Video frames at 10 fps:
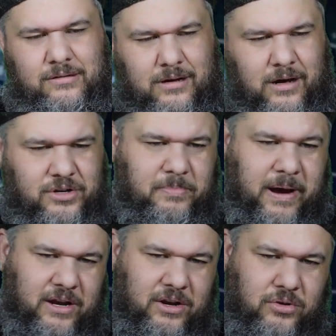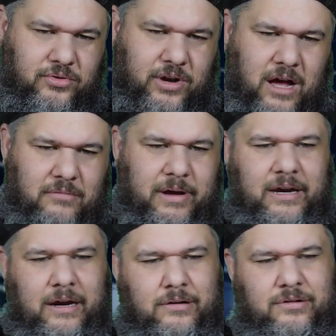Hunchback of Notre Dame back
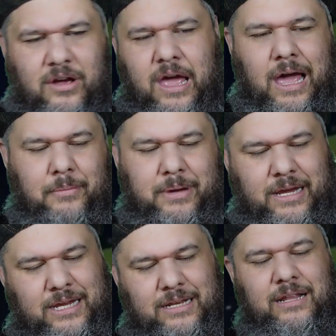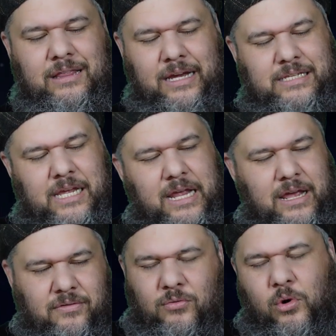here. So, I mean, like I said,
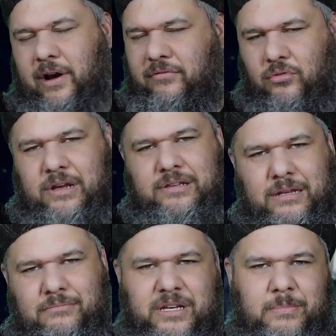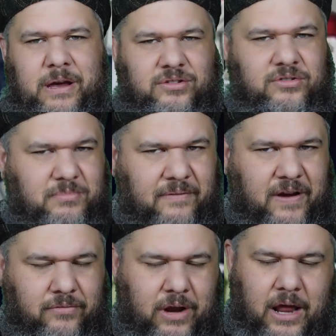for whatever reason, Mixmaster is my
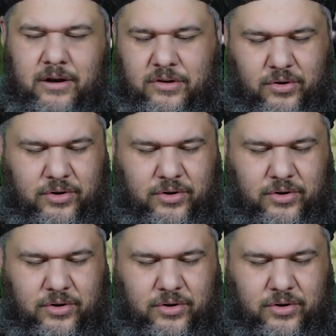favorite out of the crew.